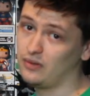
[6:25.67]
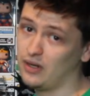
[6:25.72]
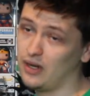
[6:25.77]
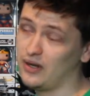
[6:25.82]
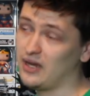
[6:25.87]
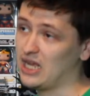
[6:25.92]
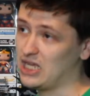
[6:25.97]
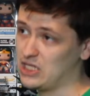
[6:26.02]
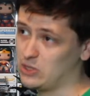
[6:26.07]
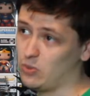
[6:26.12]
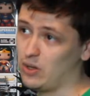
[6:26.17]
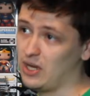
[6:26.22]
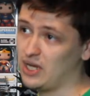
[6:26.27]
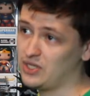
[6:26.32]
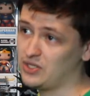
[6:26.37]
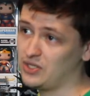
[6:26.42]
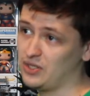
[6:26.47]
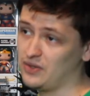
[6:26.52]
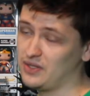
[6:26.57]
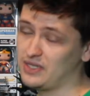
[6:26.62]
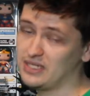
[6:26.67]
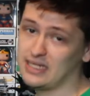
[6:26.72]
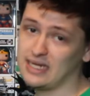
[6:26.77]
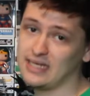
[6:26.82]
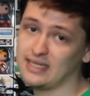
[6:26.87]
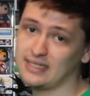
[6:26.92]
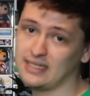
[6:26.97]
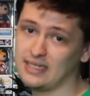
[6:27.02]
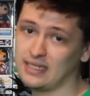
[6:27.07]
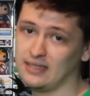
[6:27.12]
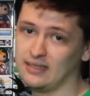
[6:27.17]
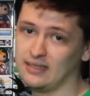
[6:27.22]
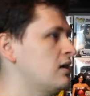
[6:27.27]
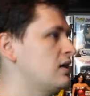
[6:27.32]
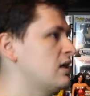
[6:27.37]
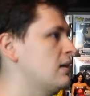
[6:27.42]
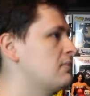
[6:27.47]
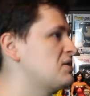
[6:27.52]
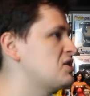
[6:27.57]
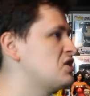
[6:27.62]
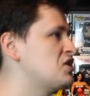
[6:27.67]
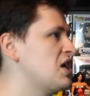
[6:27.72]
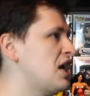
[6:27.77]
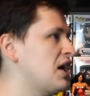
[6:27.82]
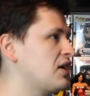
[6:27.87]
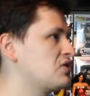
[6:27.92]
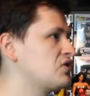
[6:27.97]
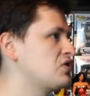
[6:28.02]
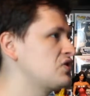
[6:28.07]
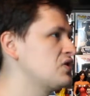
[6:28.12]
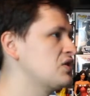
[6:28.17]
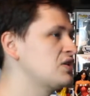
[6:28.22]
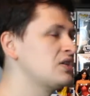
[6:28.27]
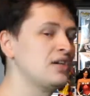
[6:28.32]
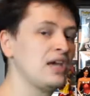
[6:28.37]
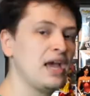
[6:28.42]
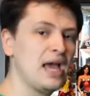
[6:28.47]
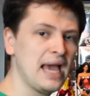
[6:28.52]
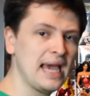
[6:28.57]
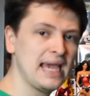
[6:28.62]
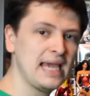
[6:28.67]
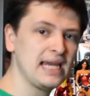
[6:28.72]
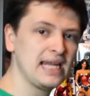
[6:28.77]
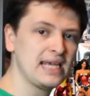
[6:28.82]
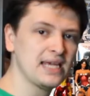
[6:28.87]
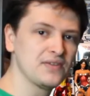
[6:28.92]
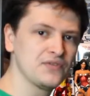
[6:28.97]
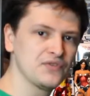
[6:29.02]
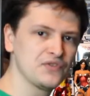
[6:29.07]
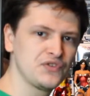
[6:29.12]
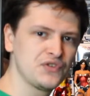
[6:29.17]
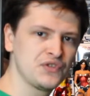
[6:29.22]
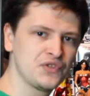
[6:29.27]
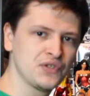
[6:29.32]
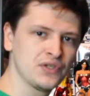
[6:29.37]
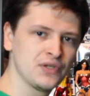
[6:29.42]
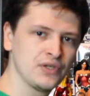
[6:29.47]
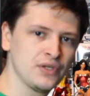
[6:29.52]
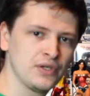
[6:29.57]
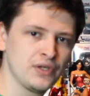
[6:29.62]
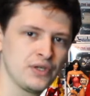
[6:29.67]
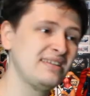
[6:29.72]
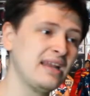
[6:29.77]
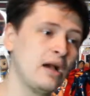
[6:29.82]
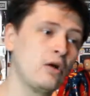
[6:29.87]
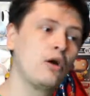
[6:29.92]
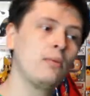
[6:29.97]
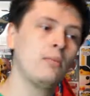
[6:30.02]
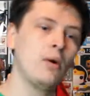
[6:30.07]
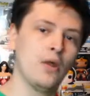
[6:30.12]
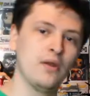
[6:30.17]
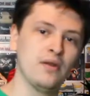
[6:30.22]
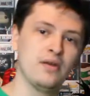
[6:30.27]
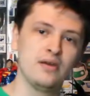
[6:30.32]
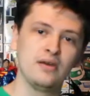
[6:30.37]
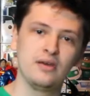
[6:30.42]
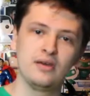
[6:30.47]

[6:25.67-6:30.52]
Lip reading: And that's why it's on this list. Number 6, Aliens. Now come on.